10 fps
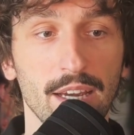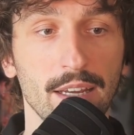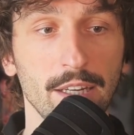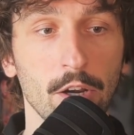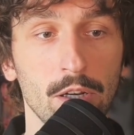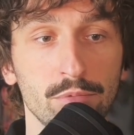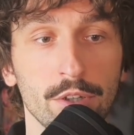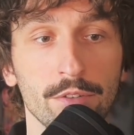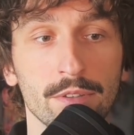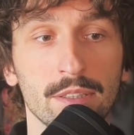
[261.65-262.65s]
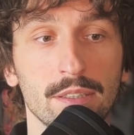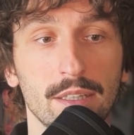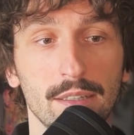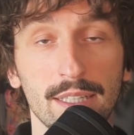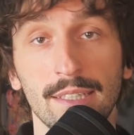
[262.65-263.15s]
They all produce
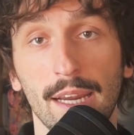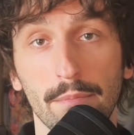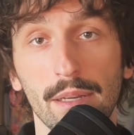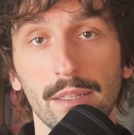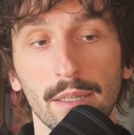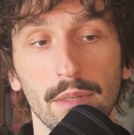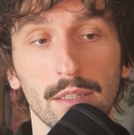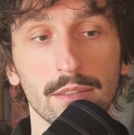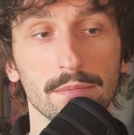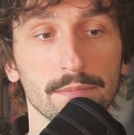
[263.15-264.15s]
the same building blocks.